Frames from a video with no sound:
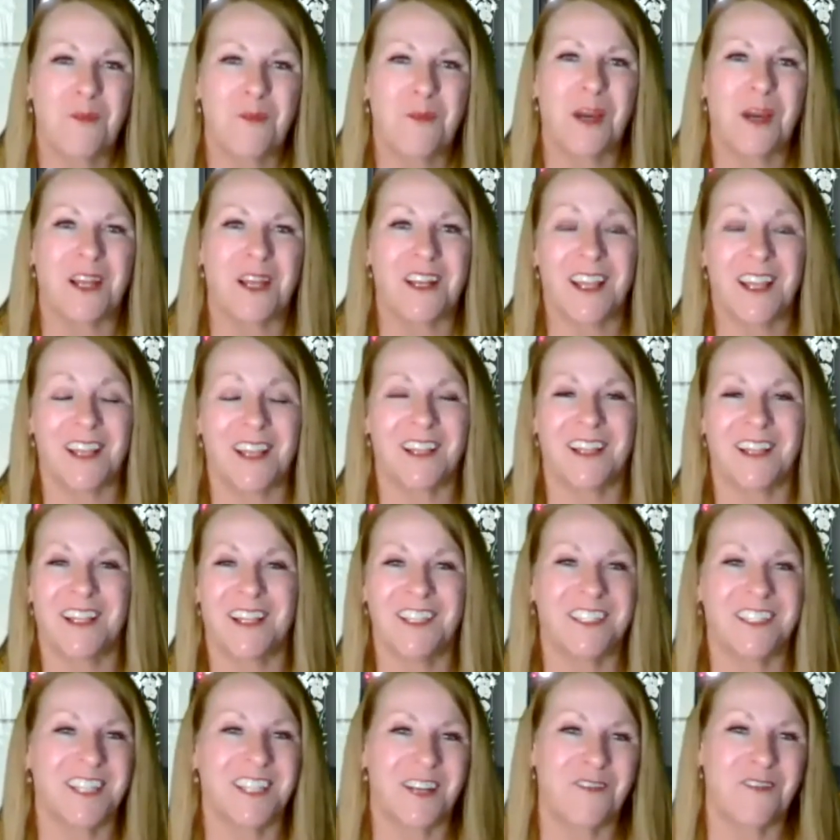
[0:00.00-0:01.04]
But
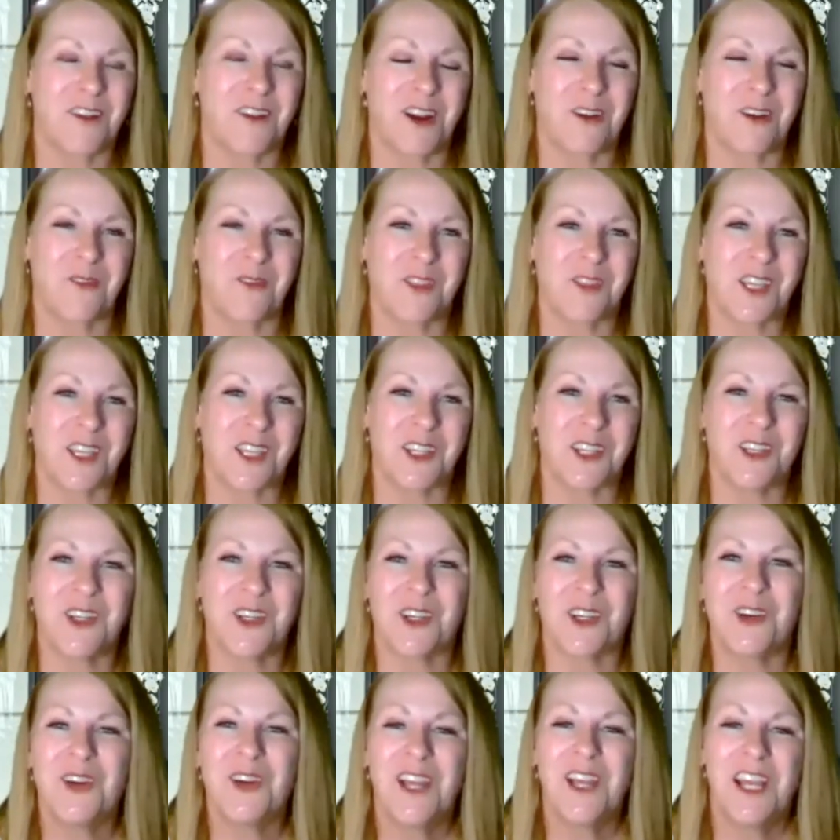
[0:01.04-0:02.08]
in Denver, I don't think you
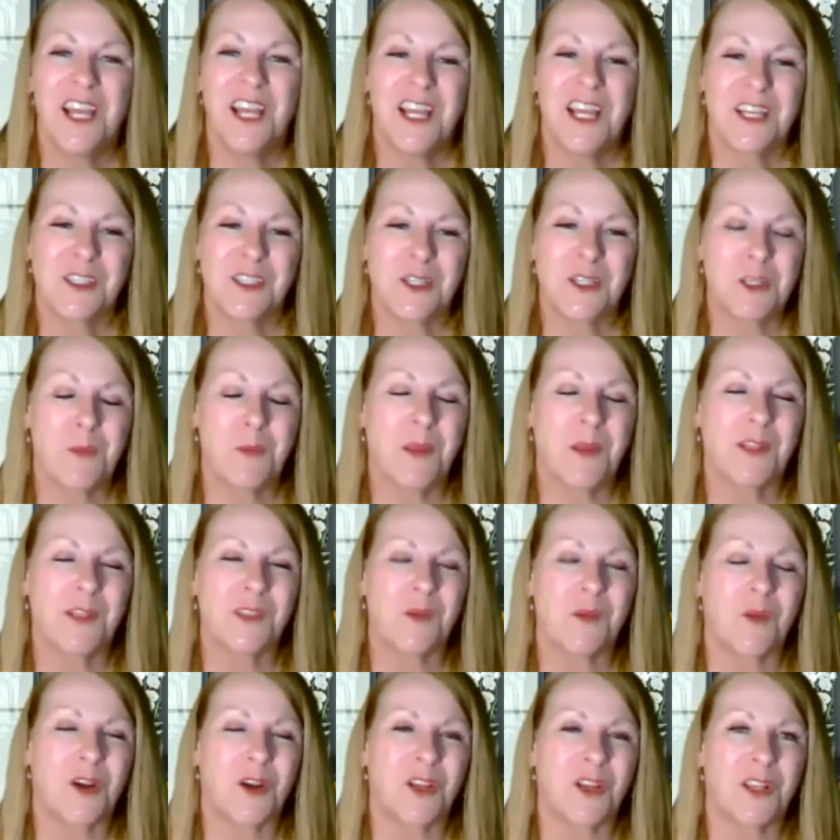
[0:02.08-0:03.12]
do. So it depends
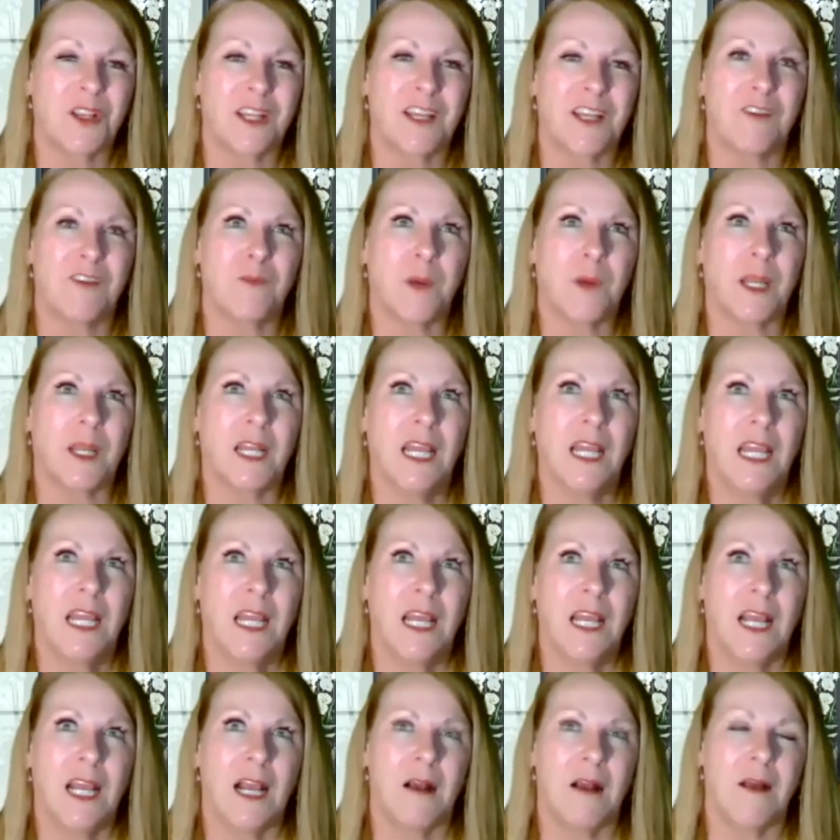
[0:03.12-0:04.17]
on where you live. But
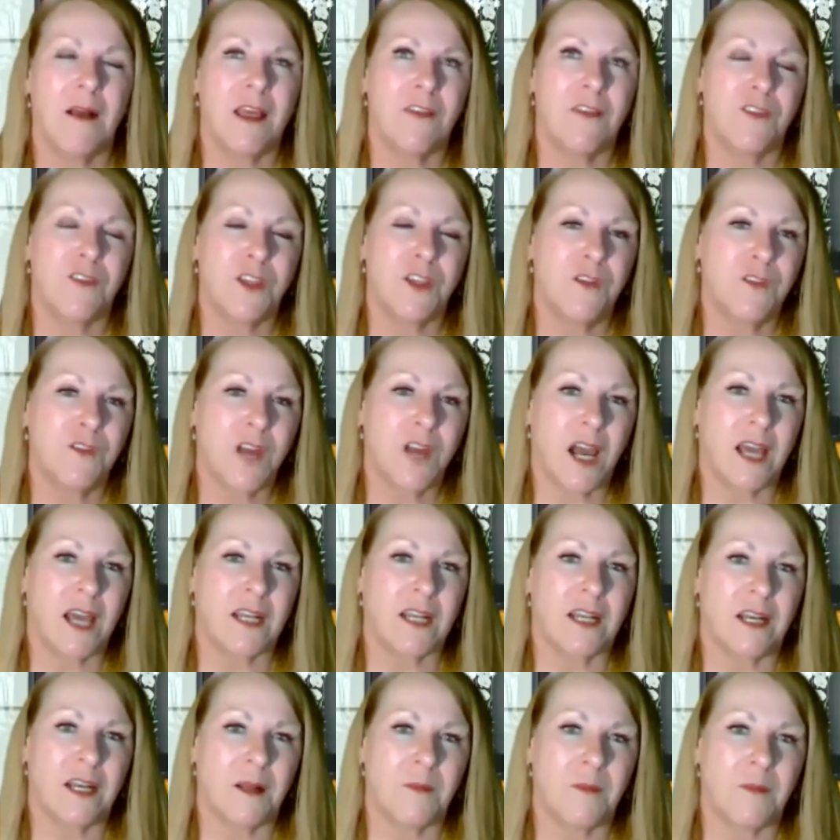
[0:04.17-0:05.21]
if you've
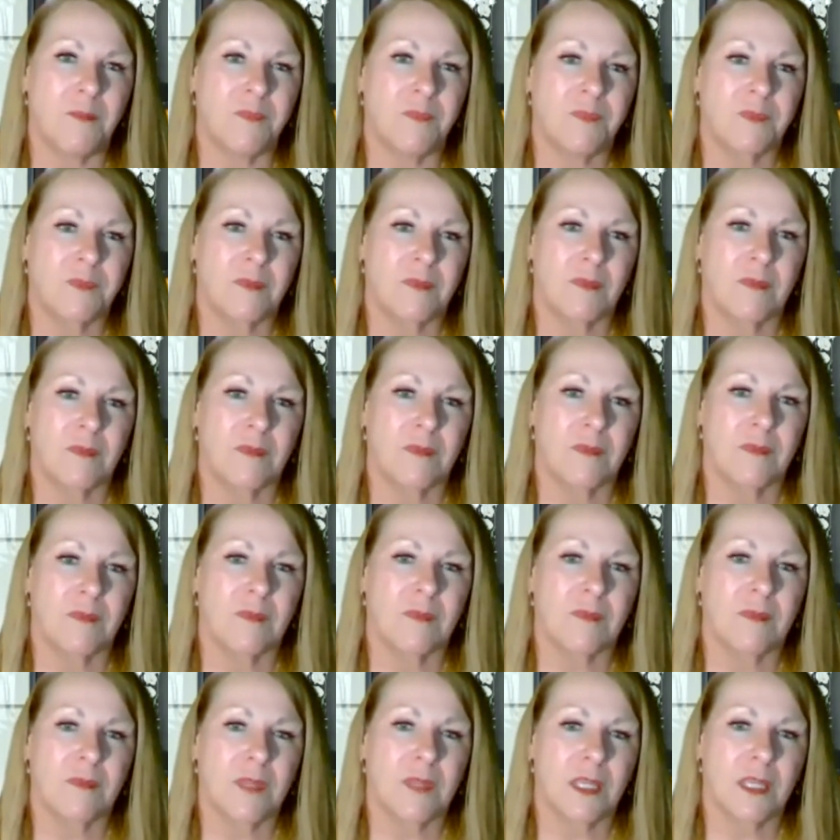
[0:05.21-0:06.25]
got
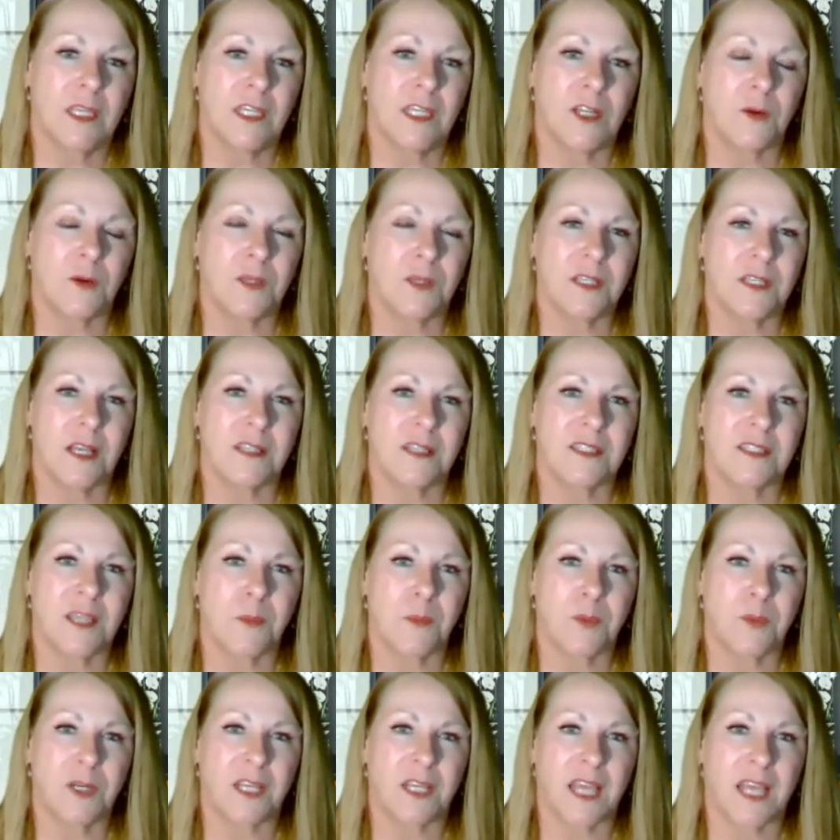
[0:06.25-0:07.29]
a
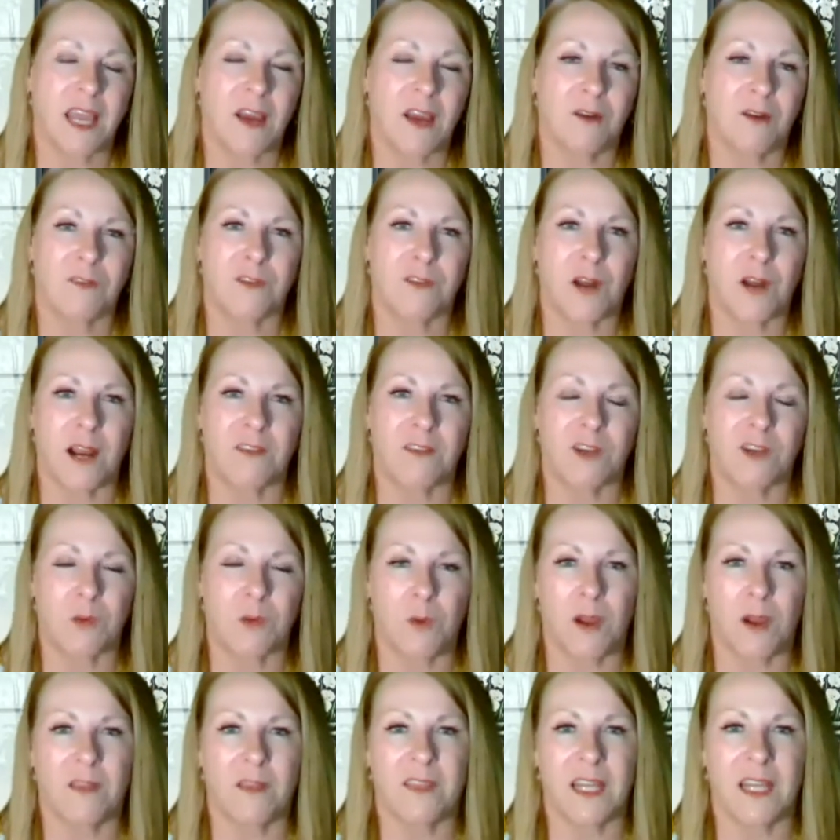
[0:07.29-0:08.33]
separate account for
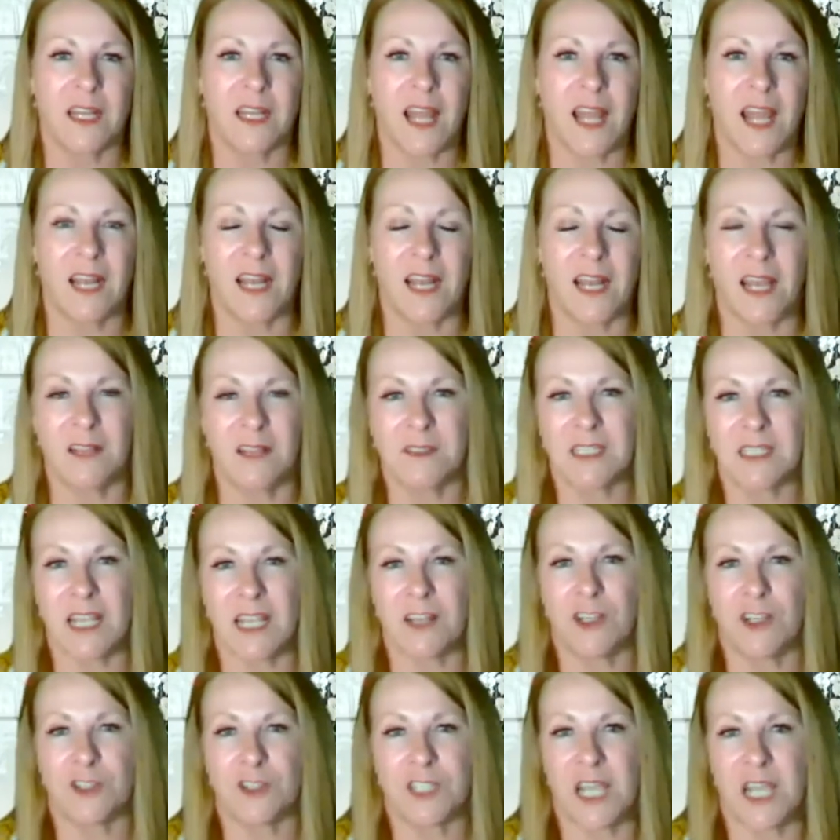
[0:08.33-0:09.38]
everyone, and say
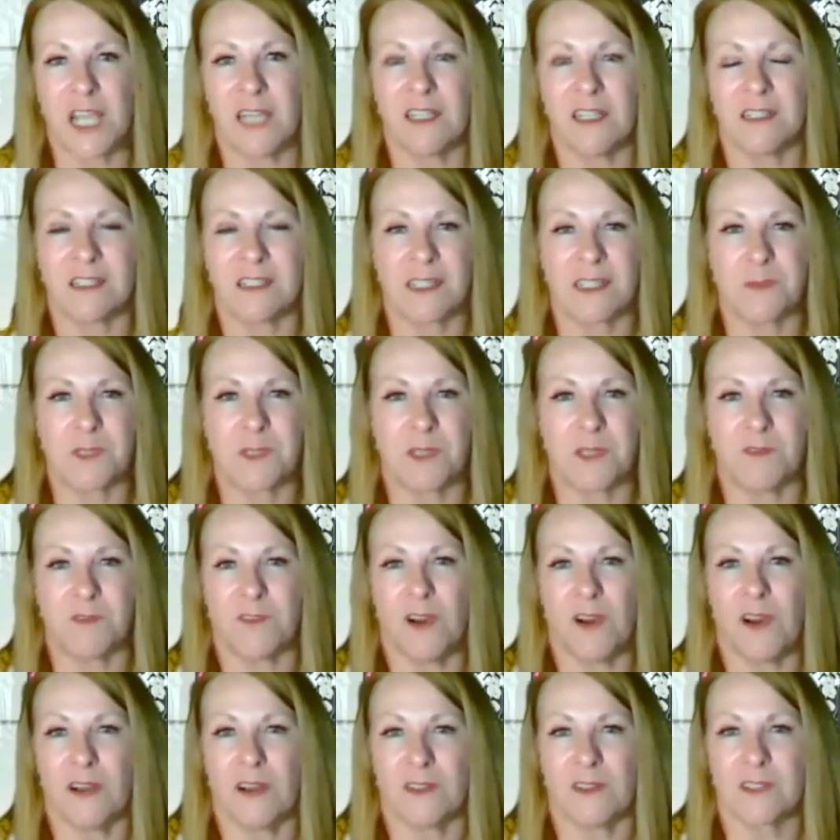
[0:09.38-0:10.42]
your tenant slips and
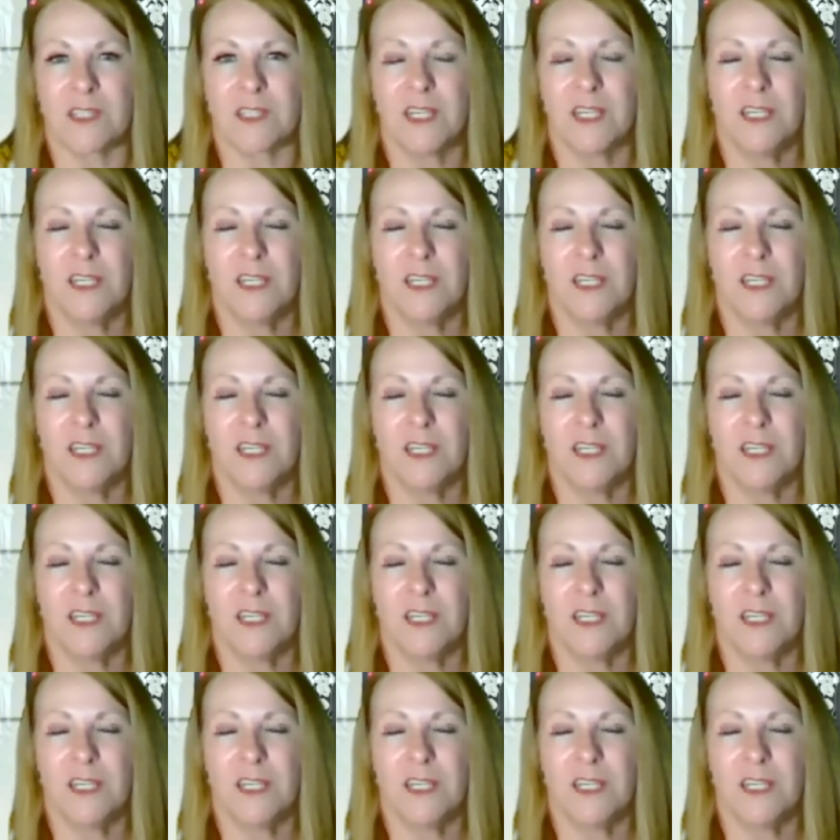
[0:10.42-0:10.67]
falls,